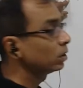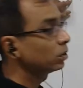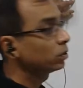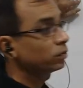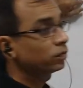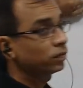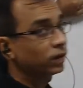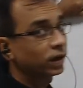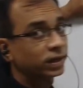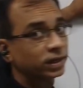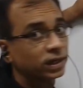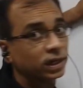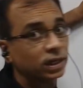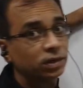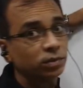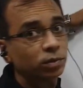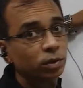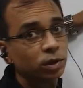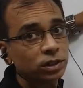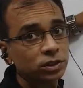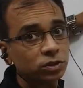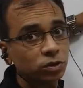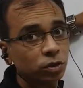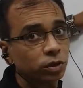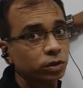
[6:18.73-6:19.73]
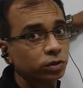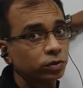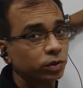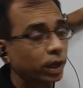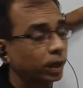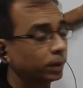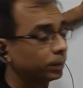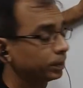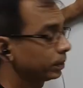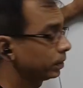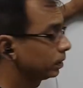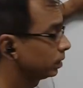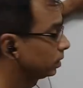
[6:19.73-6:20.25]
Finally, what is going to
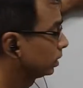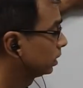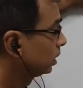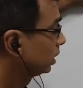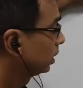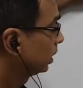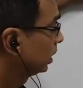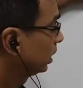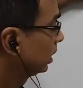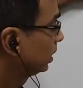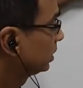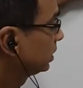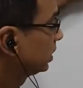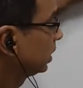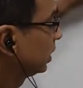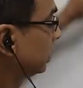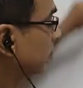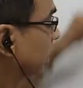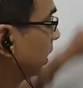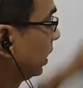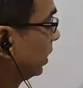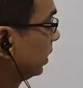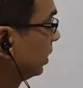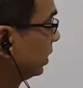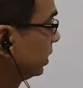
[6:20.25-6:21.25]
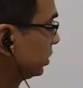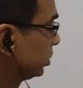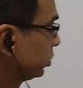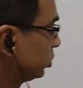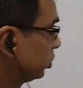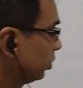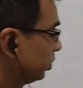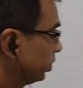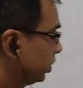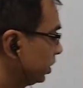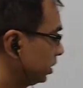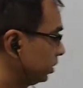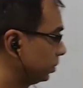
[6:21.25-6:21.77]
happen? He said that this
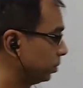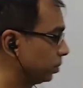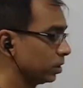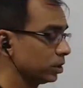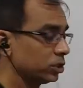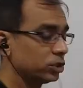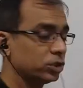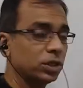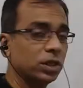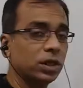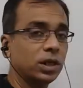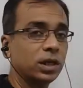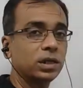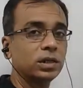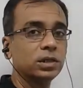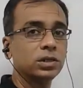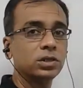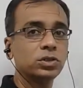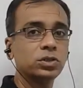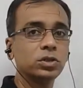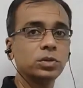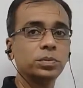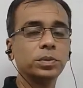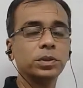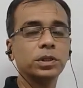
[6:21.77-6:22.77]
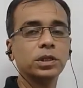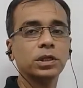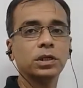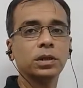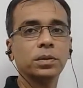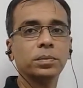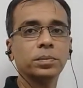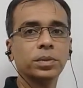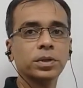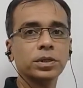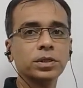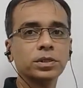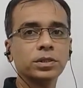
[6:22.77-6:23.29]
should be the pressure and this should be the
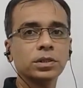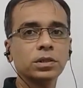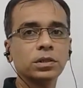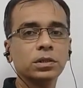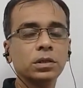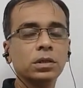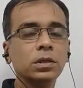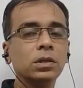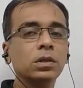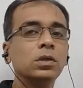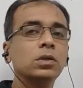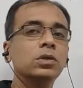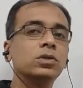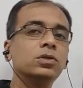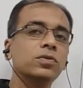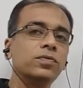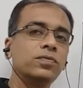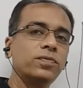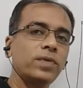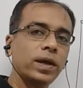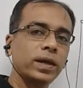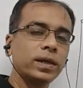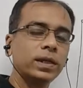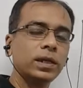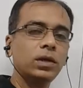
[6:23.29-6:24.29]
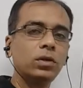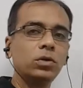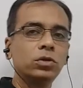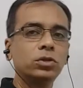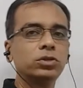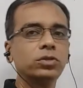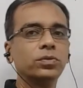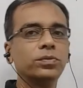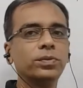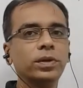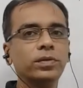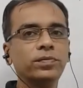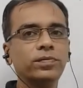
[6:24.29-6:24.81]
temperature. So final
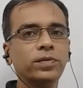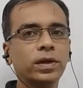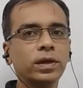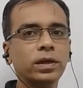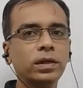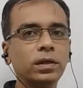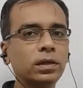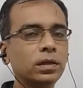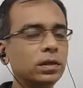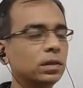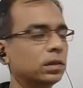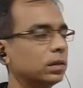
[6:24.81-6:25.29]
also we'll find.